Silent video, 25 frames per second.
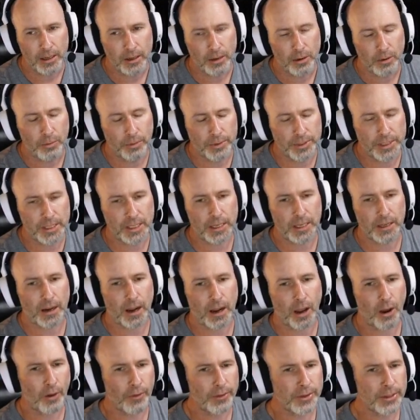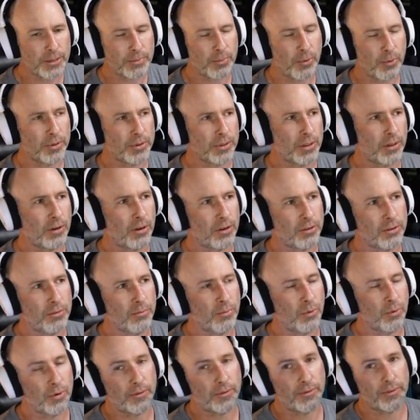Once again, all these points across the
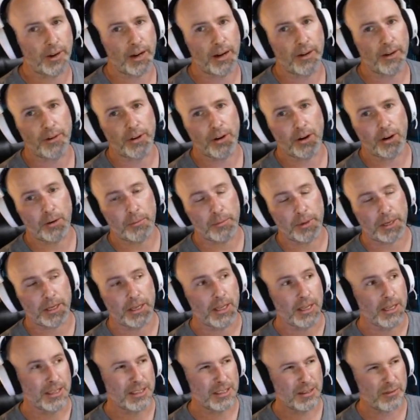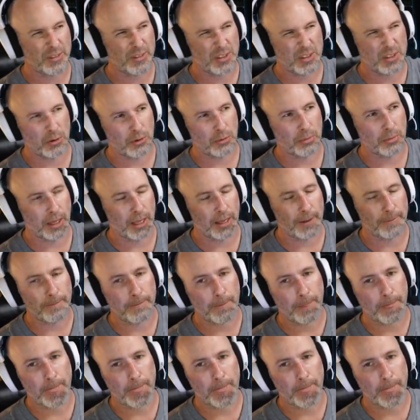board for every army, except for Soul Blight,